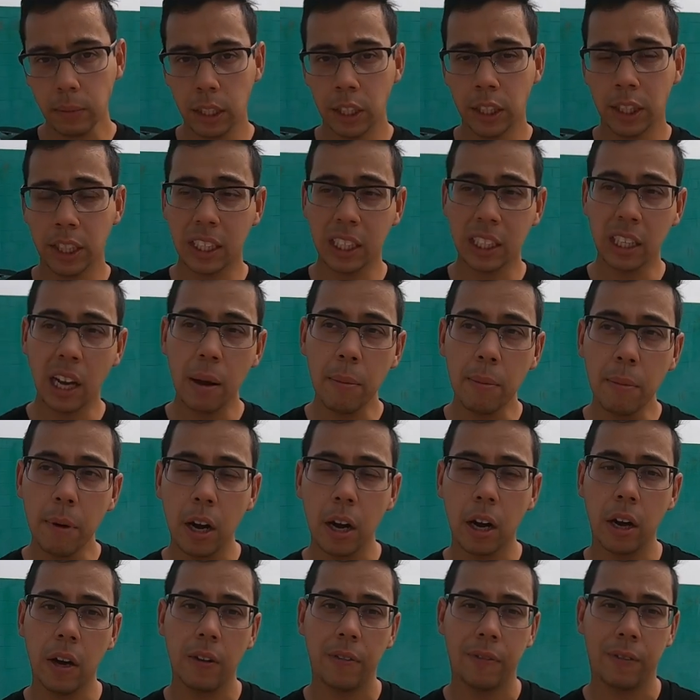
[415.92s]
Some
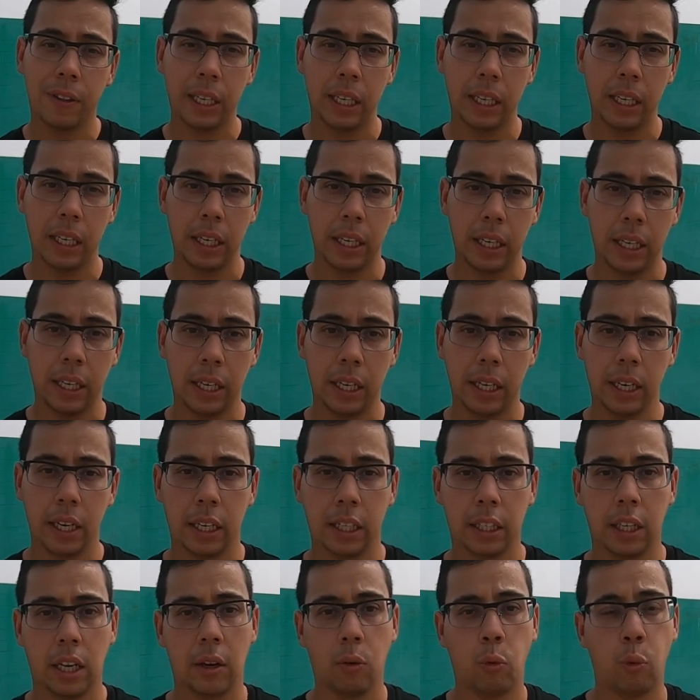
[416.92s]
of the
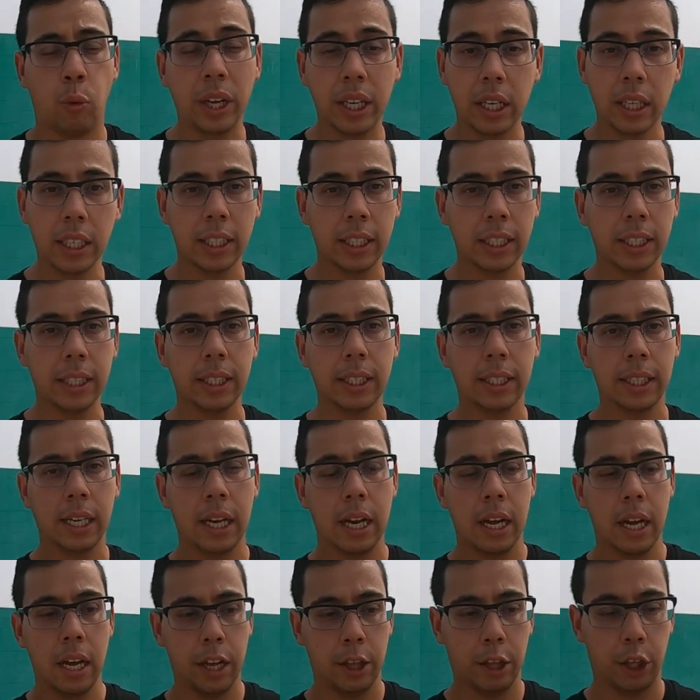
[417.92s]
Weaknesses,
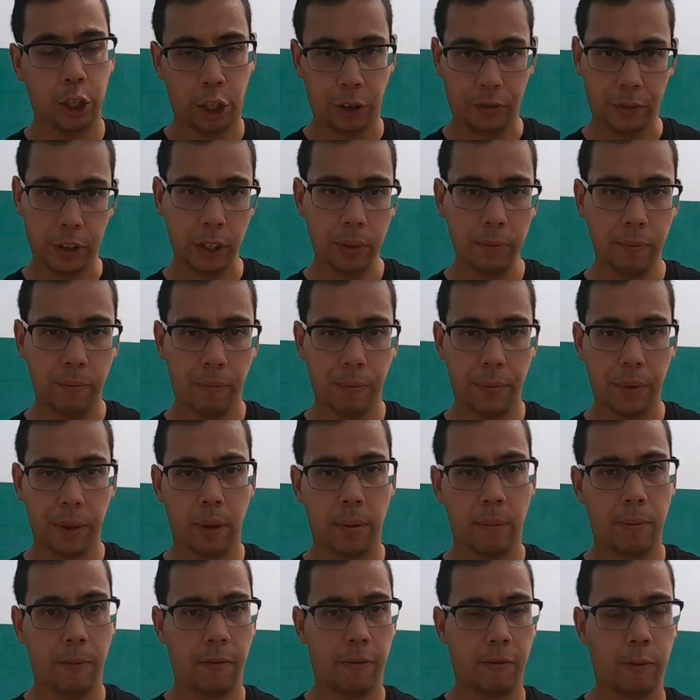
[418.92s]
the shifter,
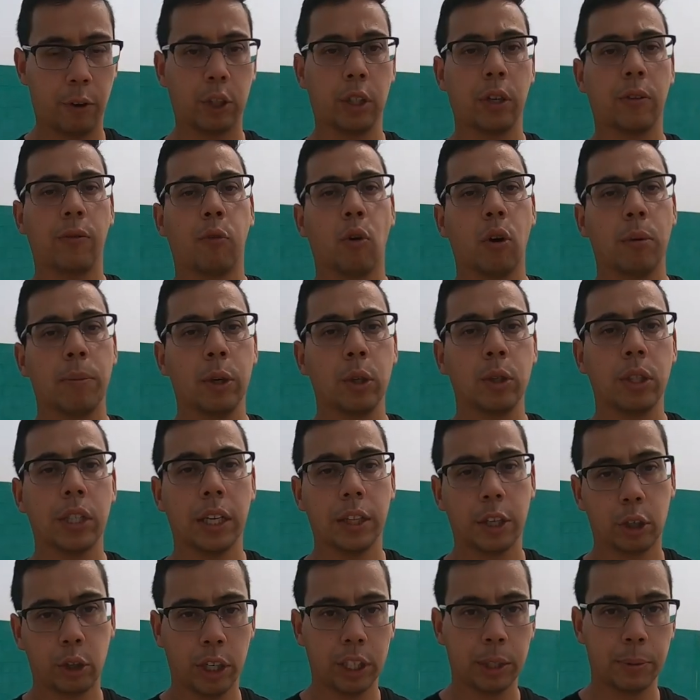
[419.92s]
first and foremost,
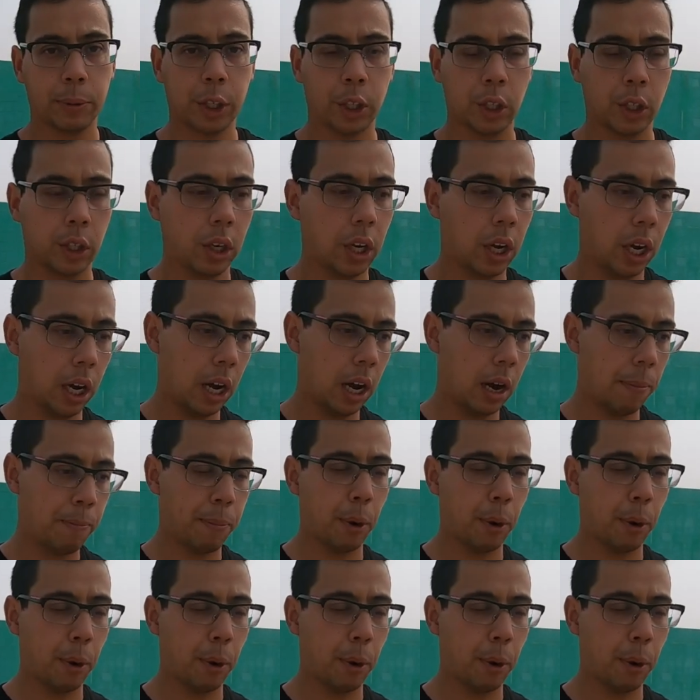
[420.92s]
and the transmission. Uh,